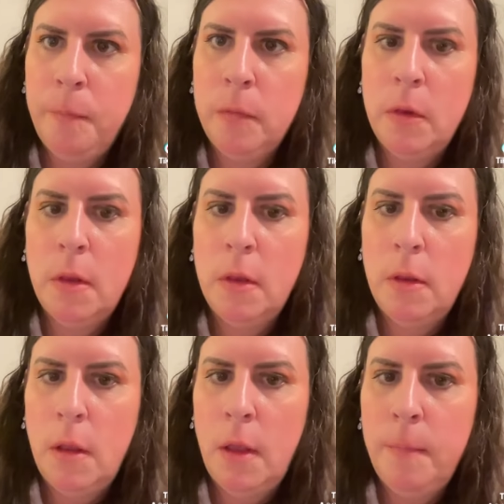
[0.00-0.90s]

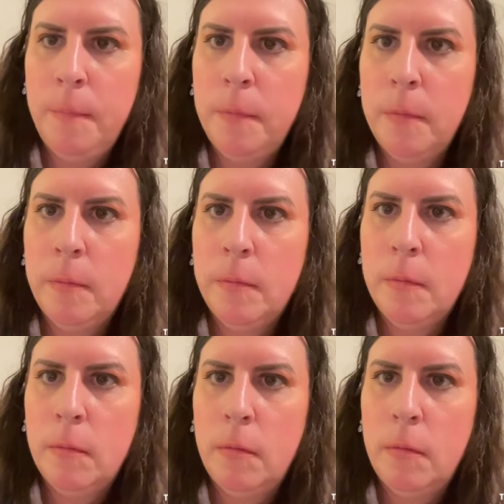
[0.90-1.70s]
No one is speaking in this clip.